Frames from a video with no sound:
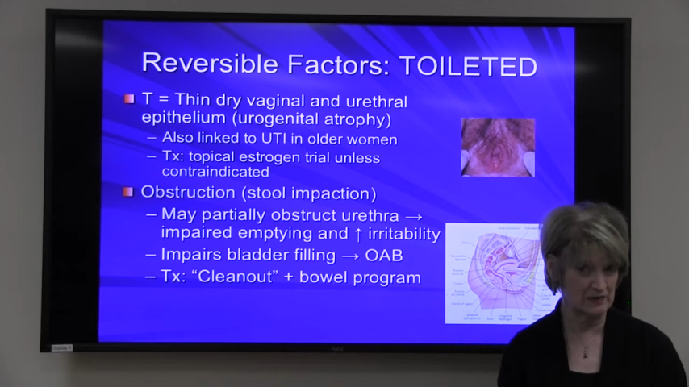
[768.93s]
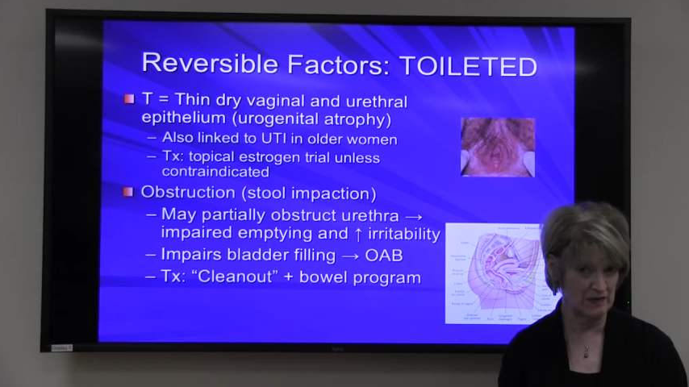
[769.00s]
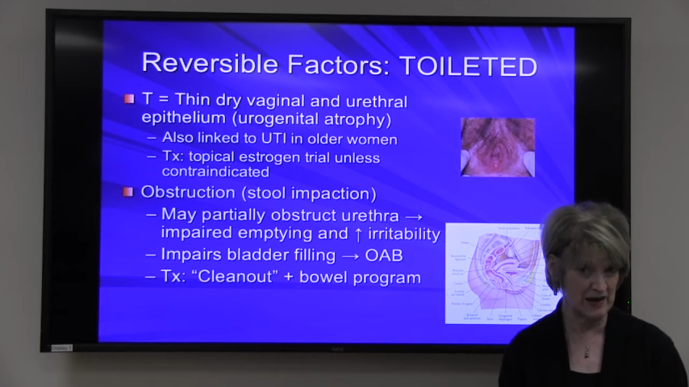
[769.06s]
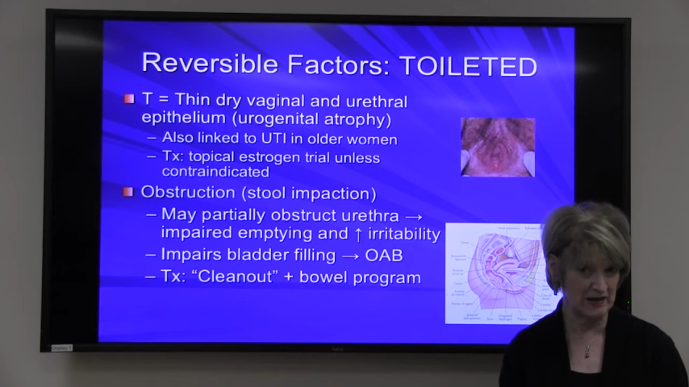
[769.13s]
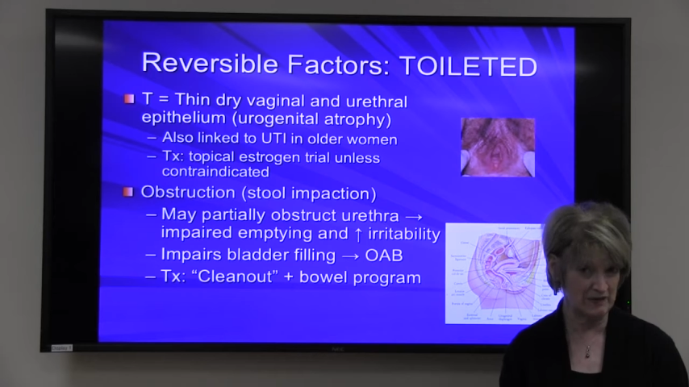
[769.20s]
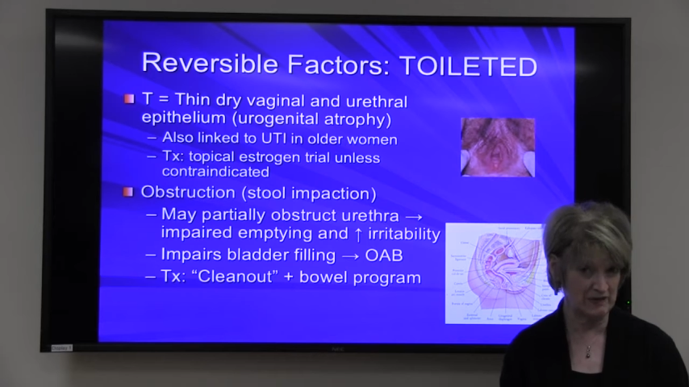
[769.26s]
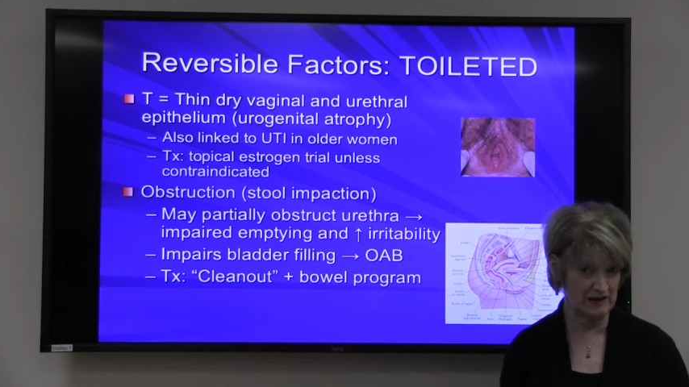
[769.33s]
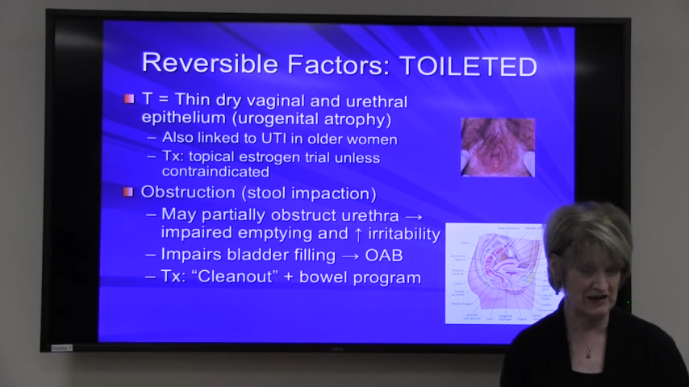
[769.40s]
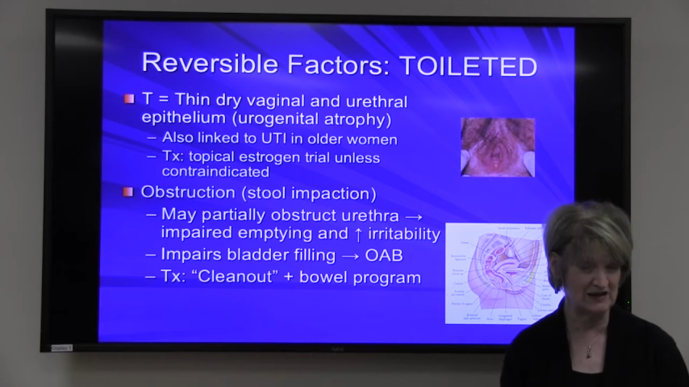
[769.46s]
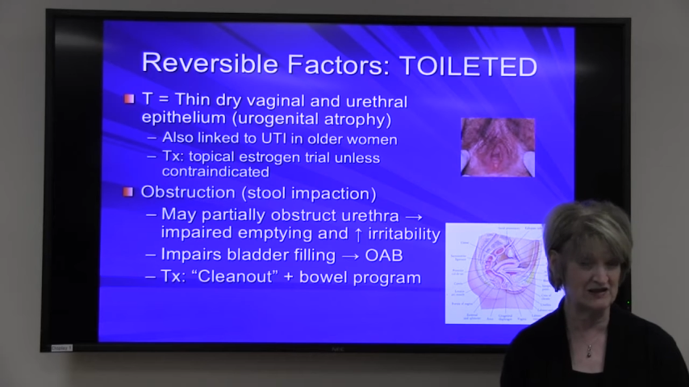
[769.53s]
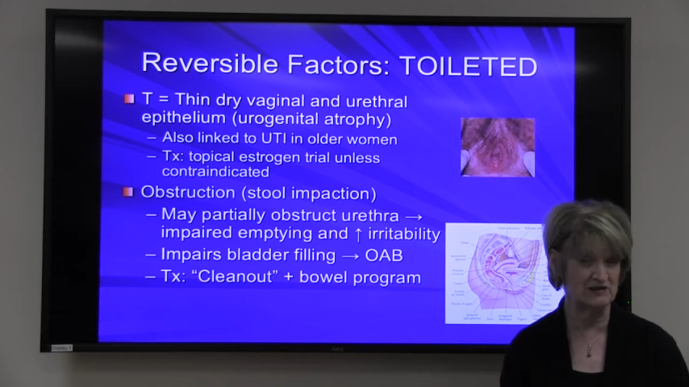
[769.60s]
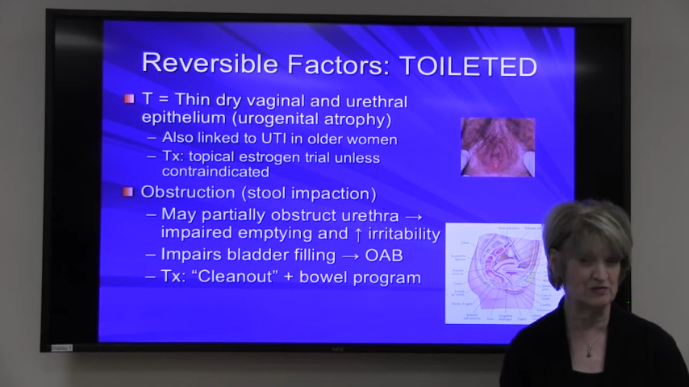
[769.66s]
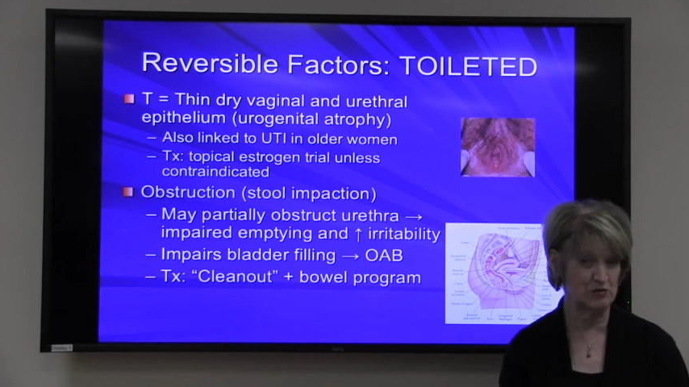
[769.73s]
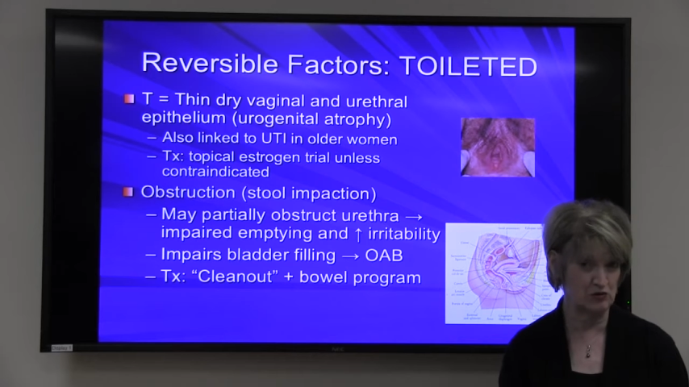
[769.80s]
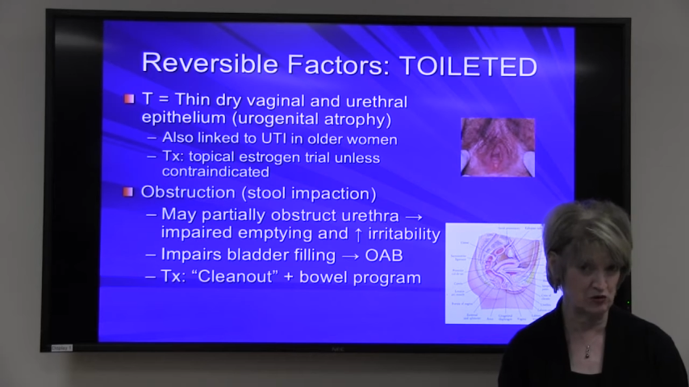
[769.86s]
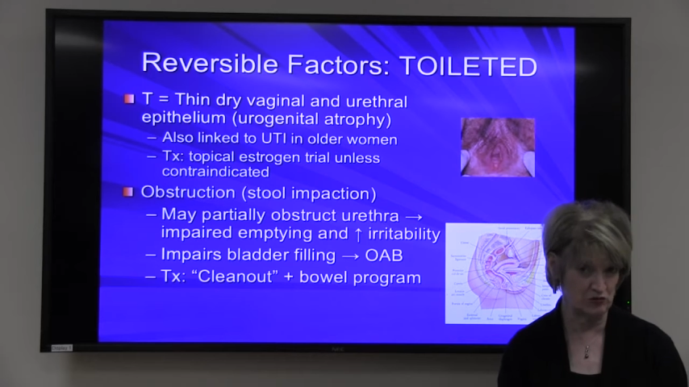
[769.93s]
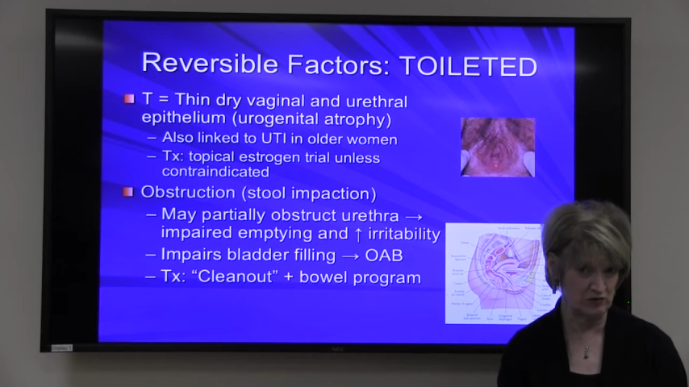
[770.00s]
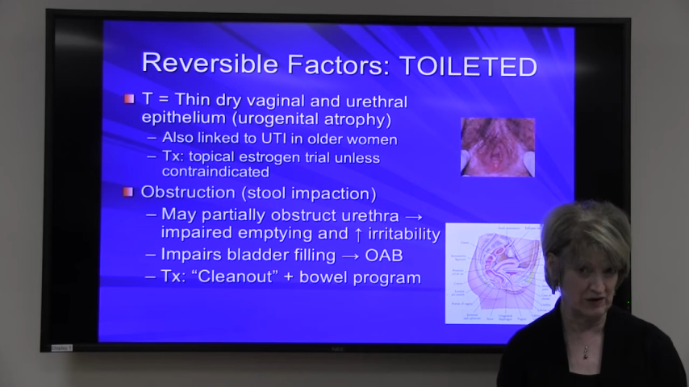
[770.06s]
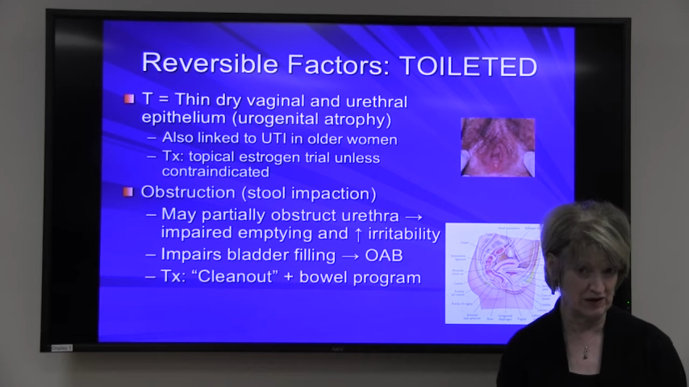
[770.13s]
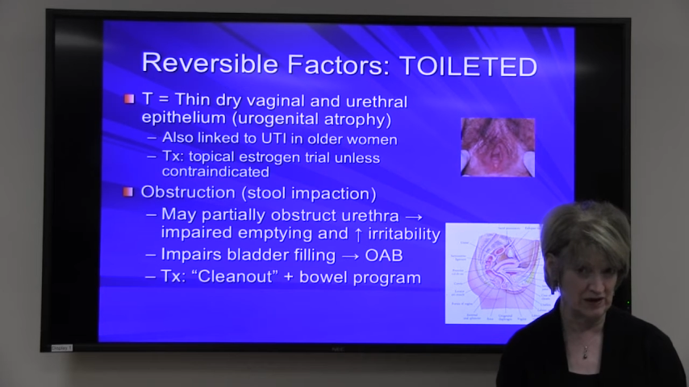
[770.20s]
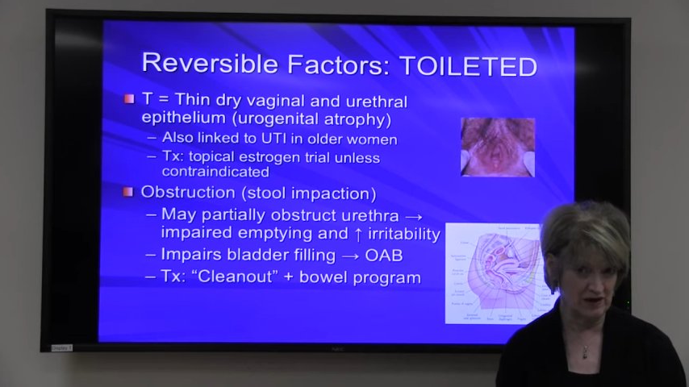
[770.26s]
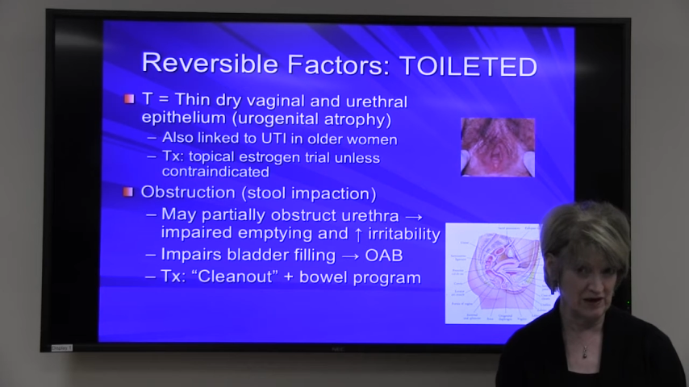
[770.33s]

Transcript: a baby, it's poop.